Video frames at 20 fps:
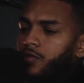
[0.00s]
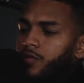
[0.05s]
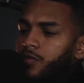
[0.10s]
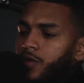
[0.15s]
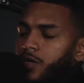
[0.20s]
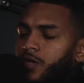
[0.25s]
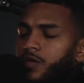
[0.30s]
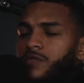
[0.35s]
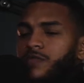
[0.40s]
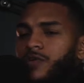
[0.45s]

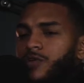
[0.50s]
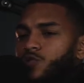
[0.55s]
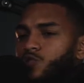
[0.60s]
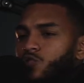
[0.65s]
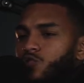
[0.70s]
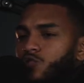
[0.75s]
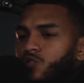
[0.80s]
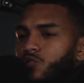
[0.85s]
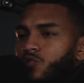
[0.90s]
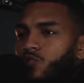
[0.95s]

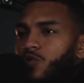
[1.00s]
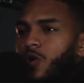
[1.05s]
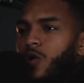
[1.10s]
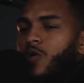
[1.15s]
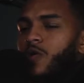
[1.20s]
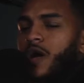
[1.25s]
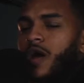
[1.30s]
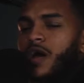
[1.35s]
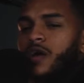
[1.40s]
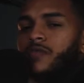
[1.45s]
individuals who
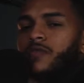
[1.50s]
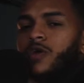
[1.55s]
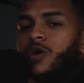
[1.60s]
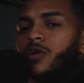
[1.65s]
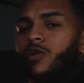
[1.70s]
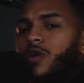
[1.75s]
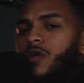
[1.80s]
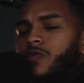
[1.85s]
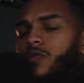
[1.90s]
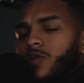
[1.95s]
don't have their
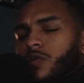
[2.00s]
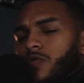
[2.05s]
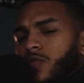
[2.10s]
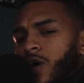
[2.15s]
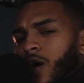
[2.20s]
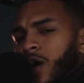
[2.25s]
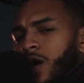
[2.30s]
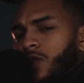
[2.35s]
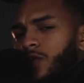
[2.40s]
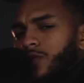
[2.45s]
level of
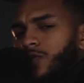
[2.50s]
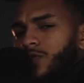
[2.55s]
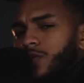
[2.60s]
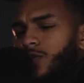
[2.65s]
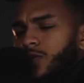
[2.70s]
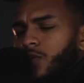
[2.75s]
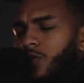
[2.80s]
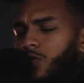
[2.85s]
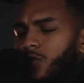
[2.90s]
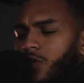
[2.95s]
knowledge
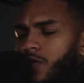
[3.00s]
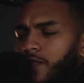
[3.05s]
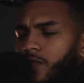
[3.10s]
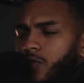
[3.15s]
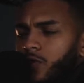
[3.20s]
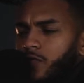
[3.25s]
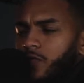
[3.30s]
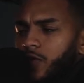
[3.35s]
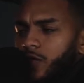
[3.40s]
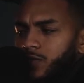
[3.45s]
and their
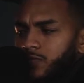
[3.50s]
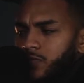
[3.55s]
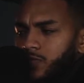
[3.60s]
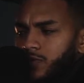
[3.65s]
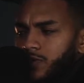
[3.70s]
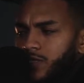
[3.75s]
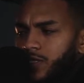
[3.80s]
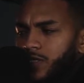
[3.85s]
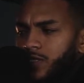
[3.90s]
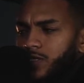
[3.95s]
level of
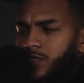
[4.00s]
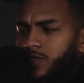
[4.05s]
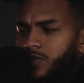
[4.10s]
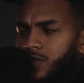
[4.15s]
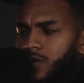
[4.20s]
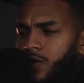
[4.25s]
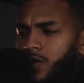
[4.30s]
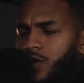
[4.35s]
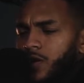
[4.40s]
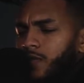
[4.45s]
expertise
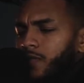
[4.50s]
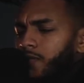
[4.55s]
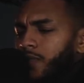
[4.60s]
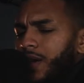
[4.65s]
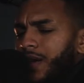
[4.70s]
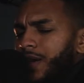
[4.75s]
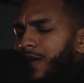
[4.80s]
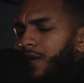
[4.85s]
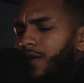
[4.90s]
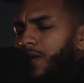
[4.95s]

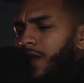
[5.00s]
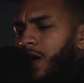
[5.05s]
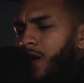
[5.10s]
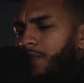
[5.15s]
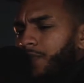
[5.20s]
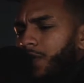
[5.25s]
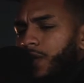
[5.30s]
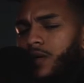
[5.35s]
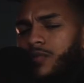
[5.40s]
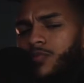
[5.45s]
may
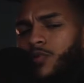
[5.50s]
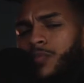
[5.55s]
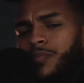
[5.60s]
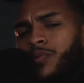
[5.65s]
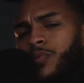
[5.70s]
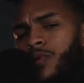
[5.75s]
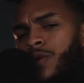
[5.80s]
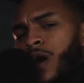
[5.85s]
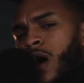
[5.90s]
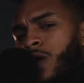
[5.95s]
not be able to
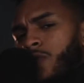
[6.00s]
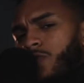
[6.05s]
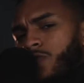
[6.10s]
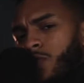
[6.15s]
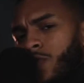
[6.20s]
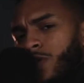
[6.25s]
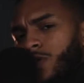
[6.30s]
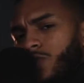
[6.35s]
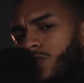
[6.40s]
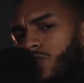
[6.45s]
point out
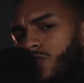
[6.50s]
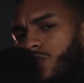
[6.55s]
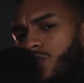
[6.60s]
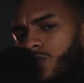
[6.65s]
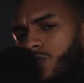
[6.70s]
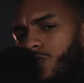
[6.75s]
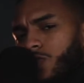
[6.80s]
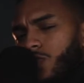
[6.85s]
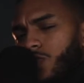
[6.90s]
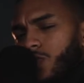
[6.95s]
for you,
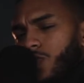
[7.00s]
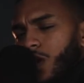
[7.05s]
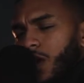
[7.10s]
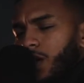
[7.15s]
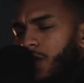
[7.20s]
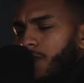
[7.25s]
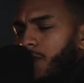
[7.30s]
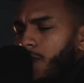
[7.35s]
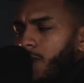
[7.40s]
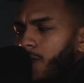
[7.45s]
right?